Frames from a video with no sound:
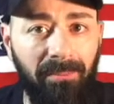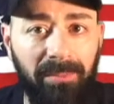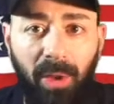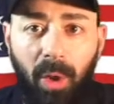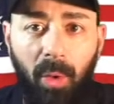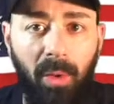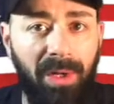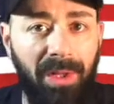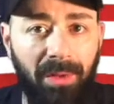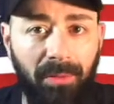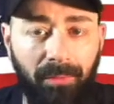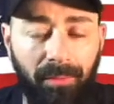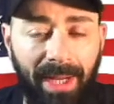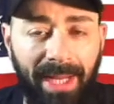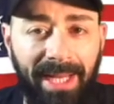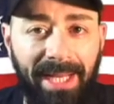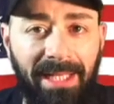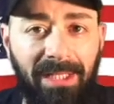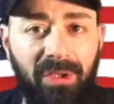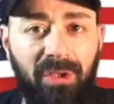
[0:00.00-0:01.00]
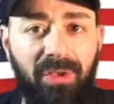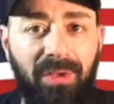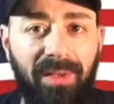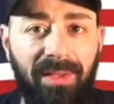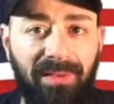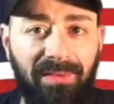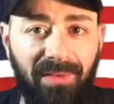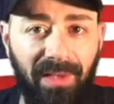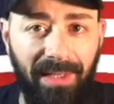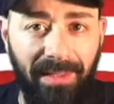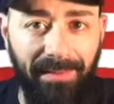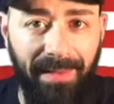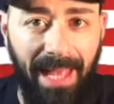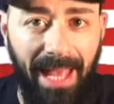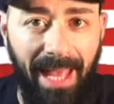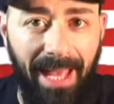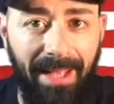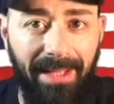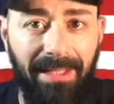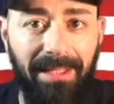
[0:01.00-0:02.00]
going to the range, things like
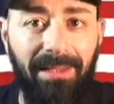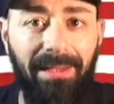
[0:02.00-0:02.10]
that.